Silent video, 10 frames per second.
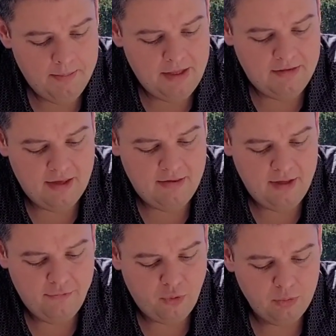It says
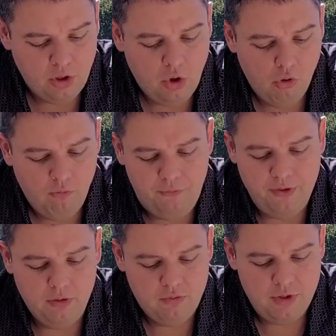here, from the
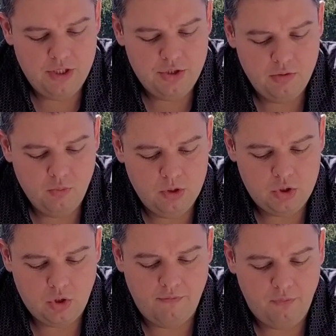Goldfields region with
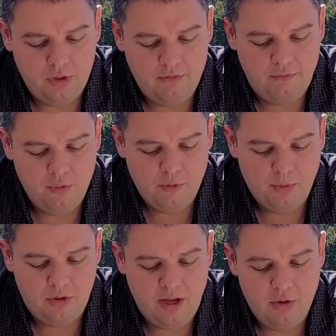truffle-infused
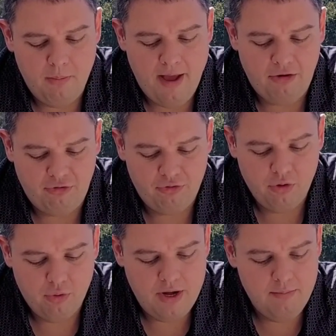potato mash,
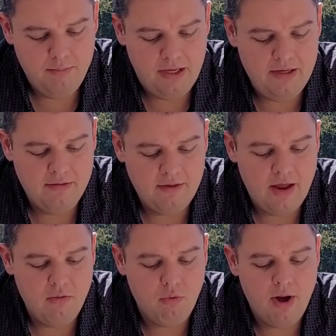green beans,
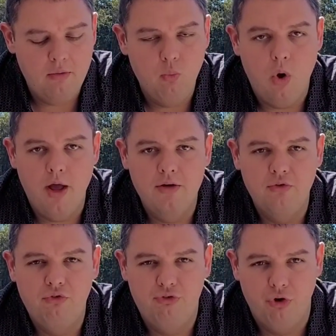and red
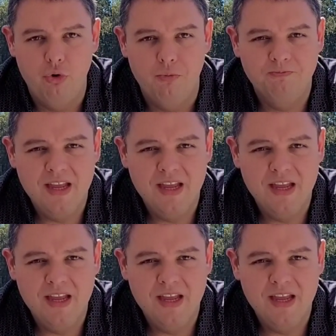wine jus.